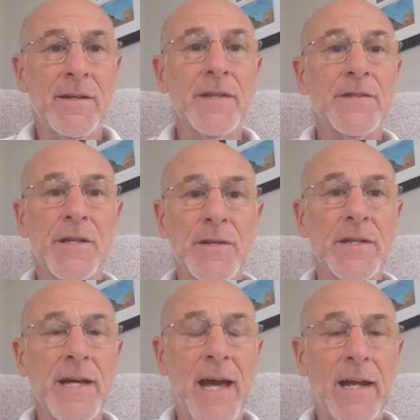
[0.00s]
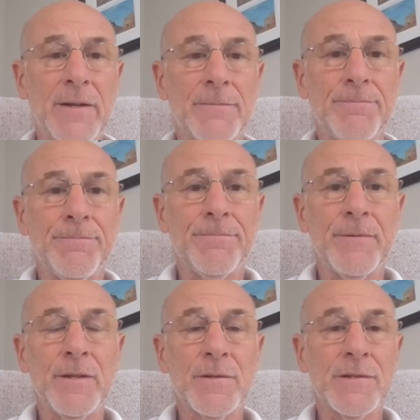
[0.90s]
gazillion-dollar
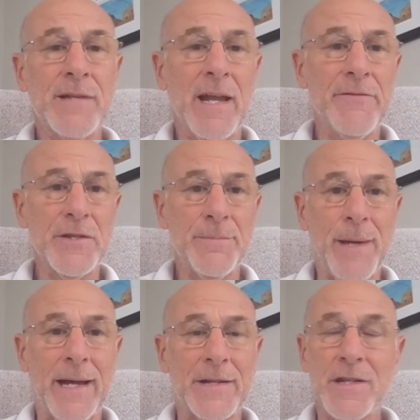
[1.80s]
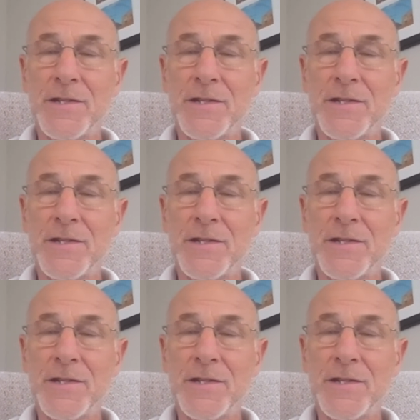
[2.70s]
new television package.